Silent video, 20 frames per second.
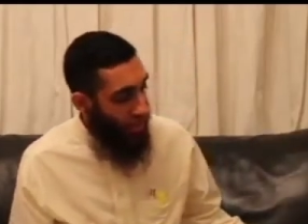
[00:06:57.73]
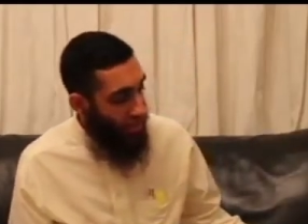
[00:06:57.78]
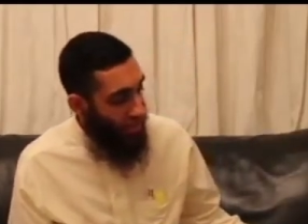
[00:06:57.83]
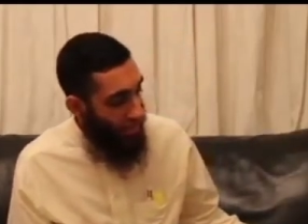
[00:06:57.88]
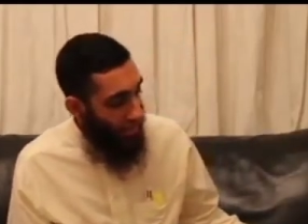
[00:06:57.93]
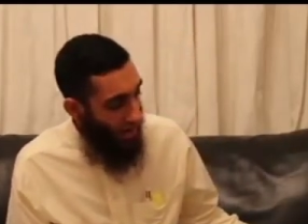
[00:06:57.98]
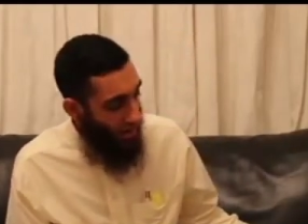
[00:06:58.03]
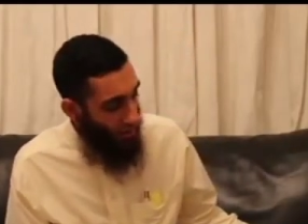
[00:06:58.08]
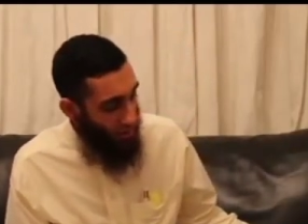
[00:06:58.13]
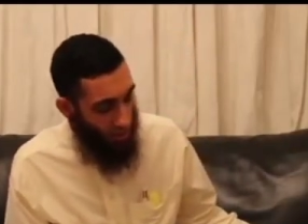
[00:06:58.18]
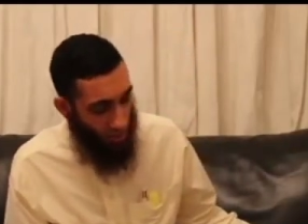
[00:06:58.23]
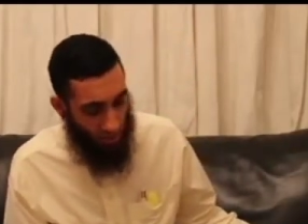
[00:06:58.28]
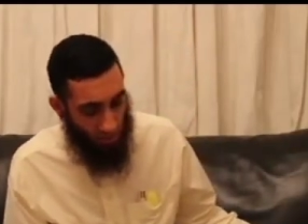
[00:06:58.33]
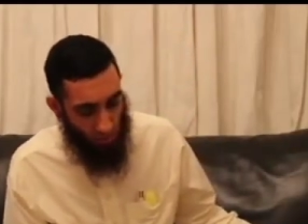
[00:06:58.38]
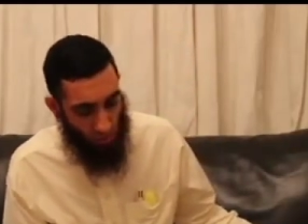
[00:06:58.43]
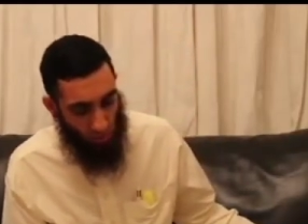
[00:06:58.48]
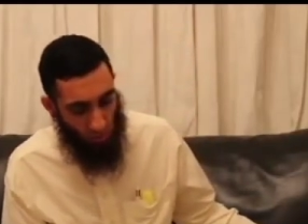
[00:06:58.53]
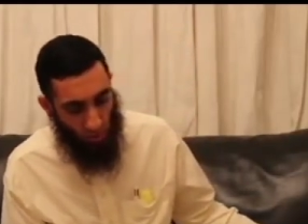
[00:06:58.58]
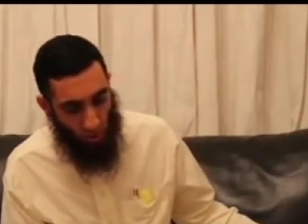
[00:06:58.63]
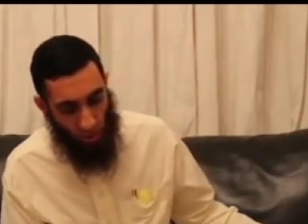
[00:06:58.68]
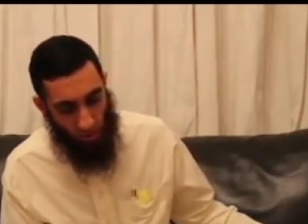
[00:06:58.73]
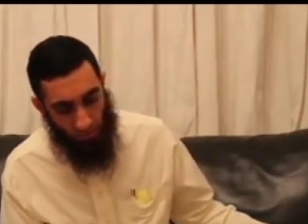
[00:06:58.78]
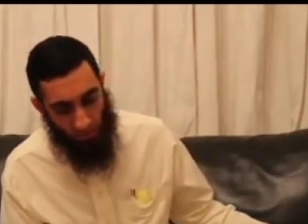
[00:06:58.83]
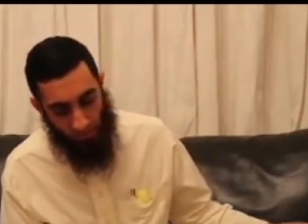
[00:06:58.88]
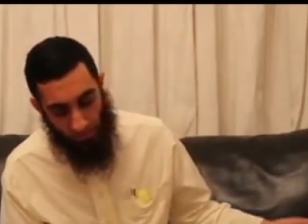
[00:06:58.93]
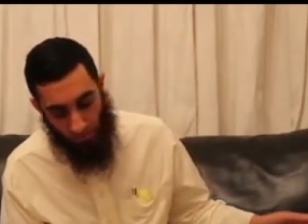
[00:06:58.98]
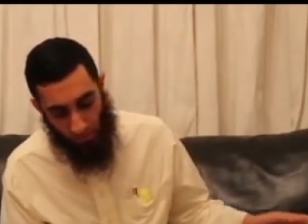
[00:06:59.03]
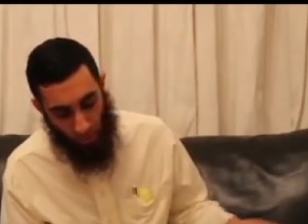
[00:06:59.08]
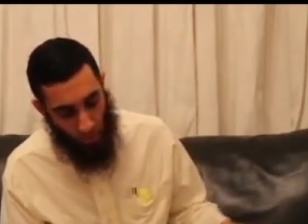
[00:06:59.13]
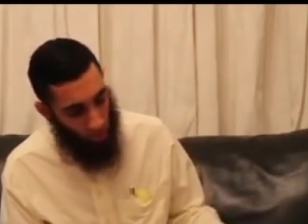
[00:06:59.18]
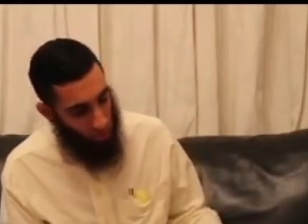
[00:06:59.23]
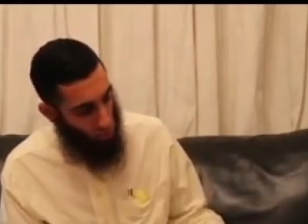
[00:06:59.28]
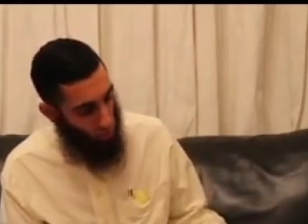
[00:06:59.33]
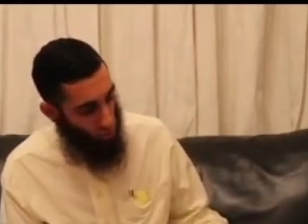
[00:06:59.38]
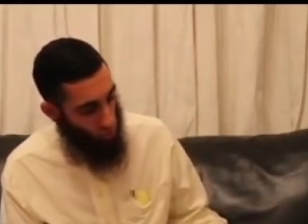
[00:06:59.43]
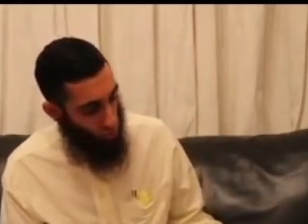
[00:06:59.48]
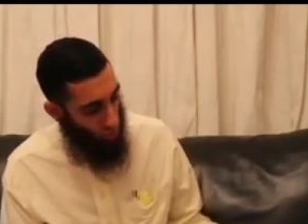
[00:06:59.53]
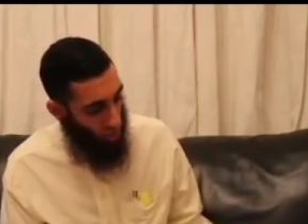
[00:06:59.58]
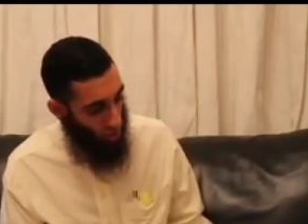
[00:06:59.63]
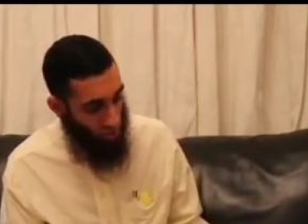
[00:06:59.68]
Now we're going to move on
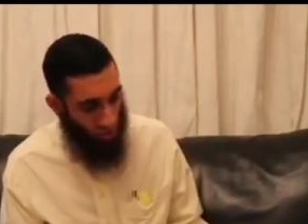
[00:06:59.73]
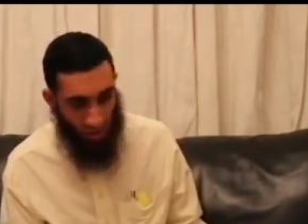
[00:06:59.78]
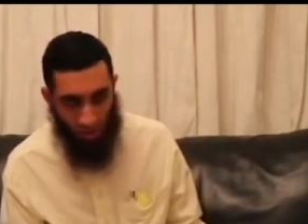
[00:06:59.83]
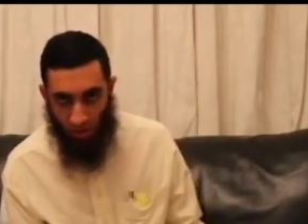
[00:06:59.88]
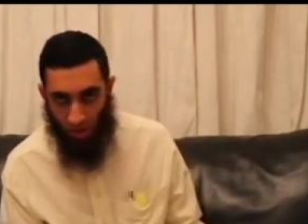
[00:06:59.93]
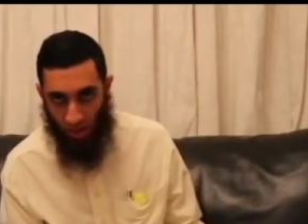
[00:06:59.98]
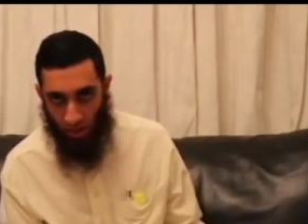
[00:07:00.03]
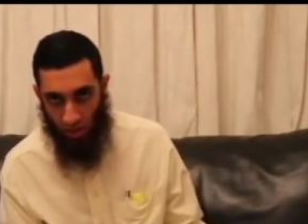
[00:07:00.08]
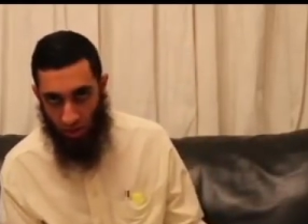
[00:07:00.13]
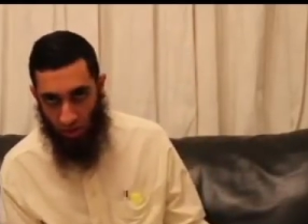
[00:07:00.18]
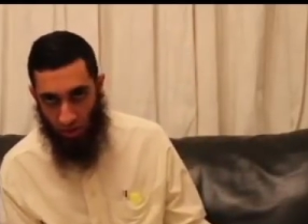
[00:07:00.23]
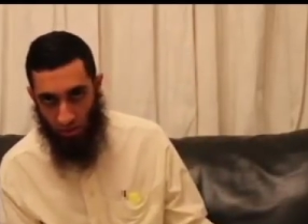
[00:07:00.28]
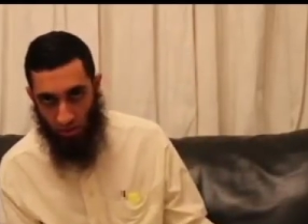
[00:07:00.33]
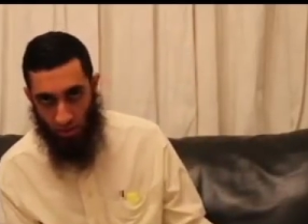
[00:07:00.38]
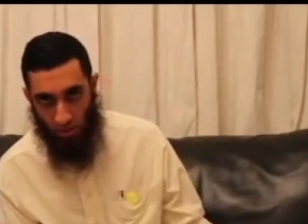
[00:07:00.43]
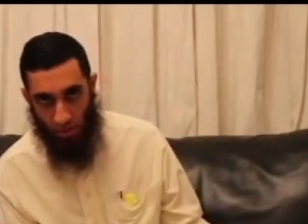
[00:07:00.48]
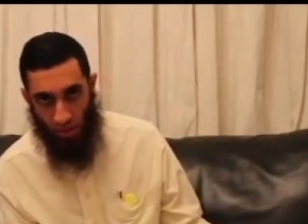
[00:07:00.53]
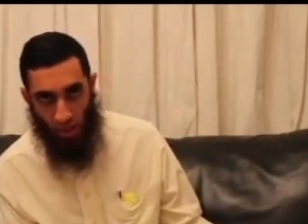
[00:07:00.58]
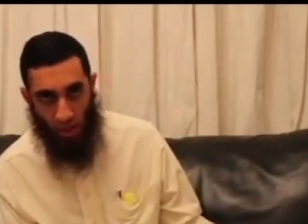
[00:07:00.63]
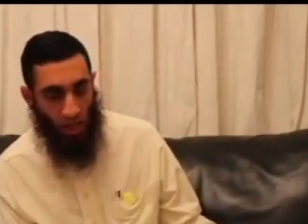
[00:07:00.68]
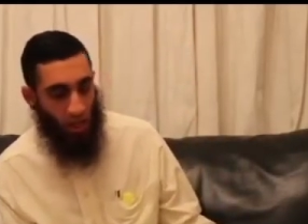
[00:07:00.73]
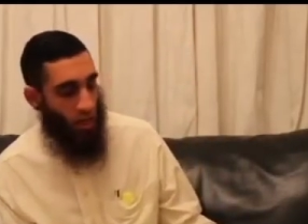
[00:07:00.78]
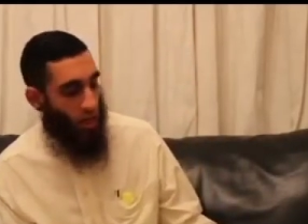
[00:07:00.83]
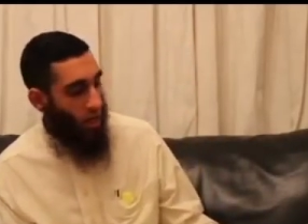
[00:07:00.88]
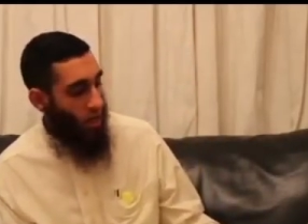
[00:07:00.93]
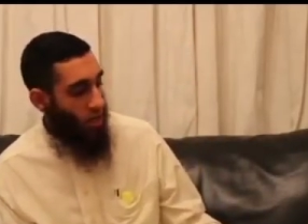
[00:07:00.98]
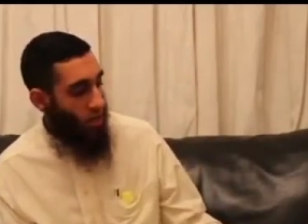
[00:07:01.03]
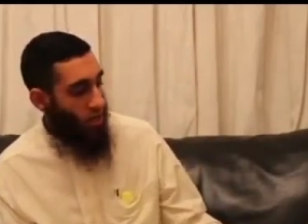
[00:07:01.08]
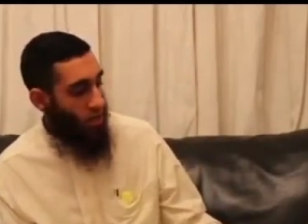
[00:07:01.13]
to other narrations that are